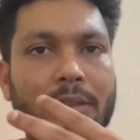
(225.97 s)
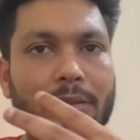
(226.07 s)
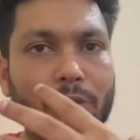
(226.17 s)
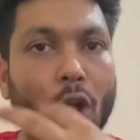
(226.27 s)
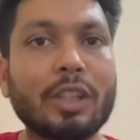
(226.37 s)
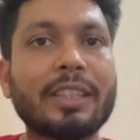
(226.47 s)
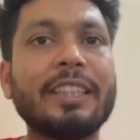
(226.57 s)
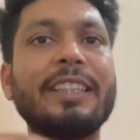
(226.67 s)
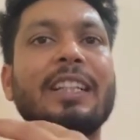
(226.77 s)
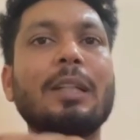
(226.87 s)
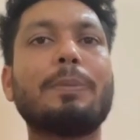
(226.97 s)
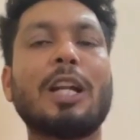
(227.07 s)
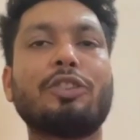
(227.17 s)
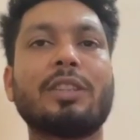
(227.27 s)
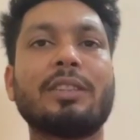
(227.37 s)
non-clinical
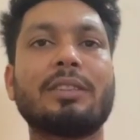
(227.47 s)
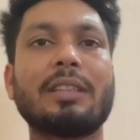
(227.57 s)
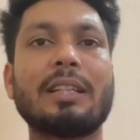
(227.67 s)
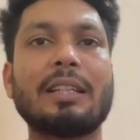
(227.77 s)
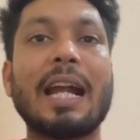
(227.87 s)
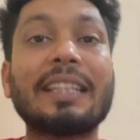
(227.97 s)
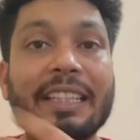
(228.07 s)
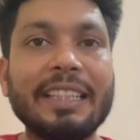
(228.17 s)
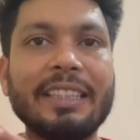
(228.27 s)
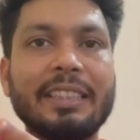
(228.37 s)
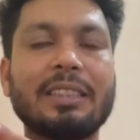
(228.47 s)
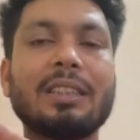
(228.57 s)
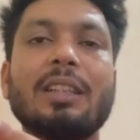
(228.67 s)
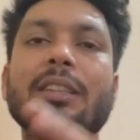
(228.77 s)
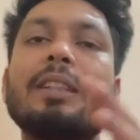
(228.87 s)
branches, at least
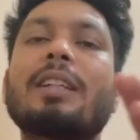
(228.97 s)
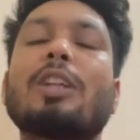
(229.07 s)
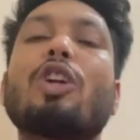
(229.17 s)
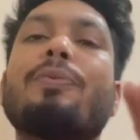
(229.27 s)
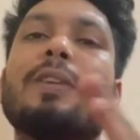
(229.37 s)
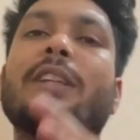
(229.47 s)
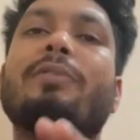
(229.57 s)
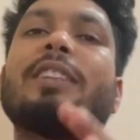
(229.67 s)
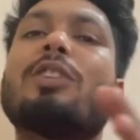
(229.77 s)
the cutoff will revise.